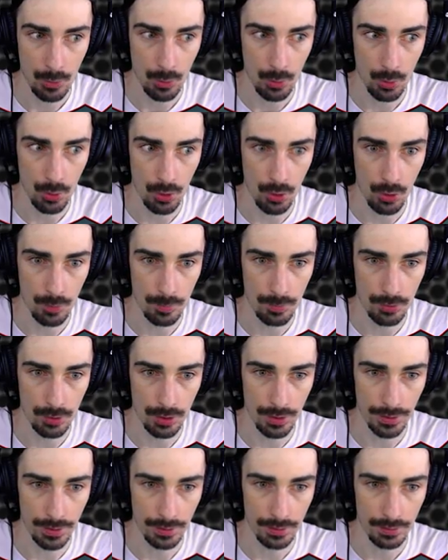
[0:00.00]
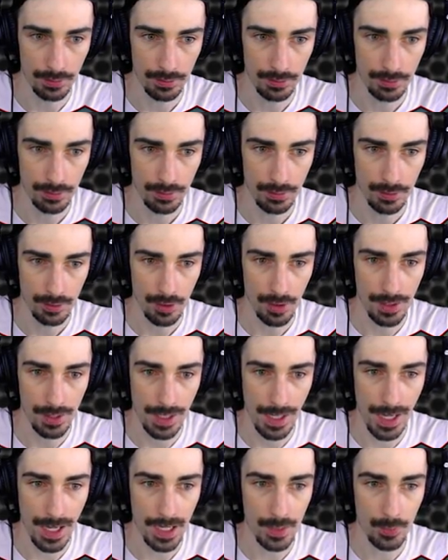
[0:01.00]
Oh boy. All right,
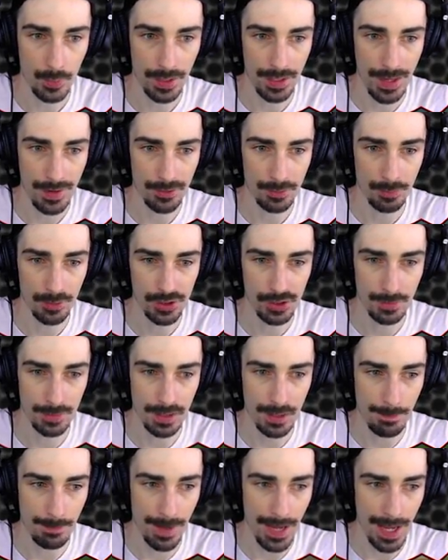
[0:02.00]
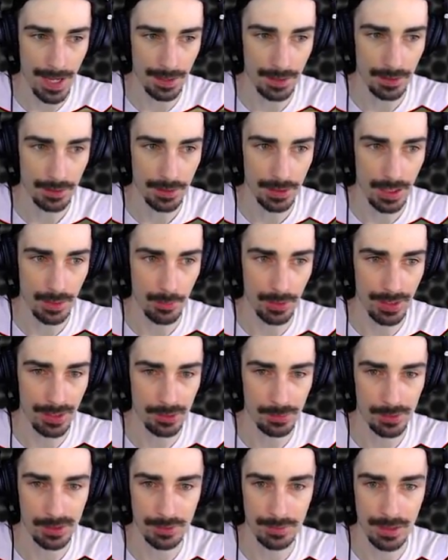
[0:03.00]
and we're gonna have to put some in the back. Yeah, we're gonna have
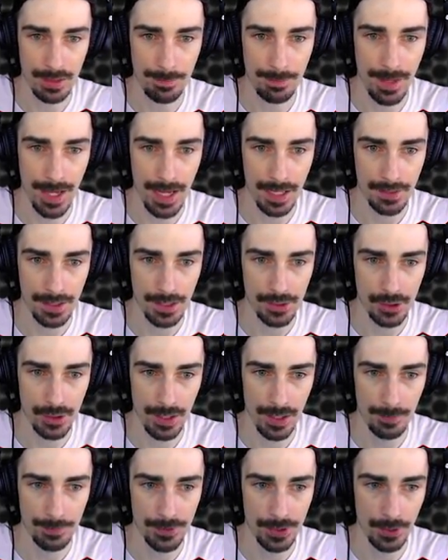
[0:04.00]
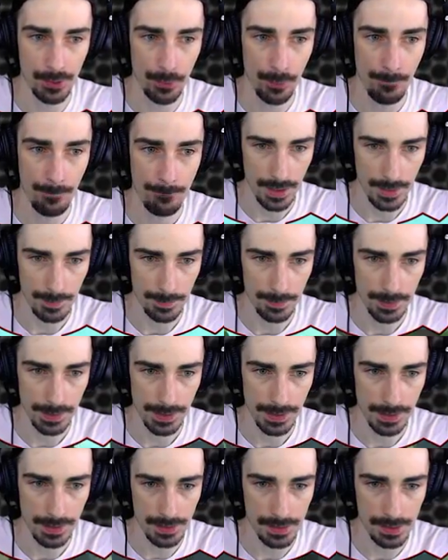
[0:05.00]
to put some in the back. That should help too. Okay,
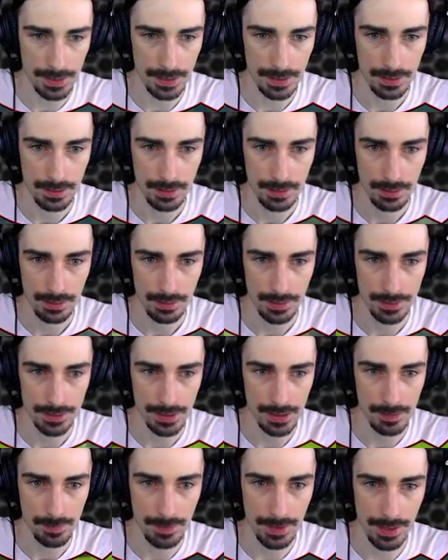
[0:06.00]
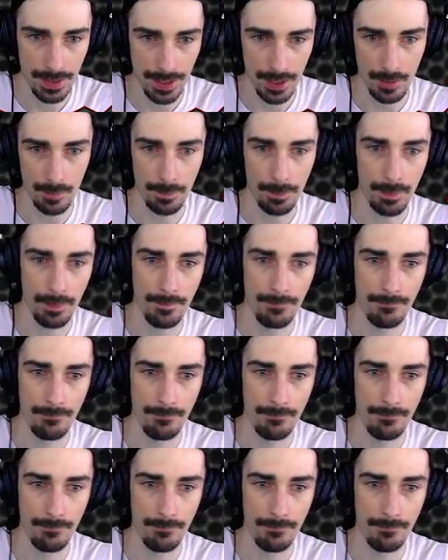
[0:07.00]
please let this be a help.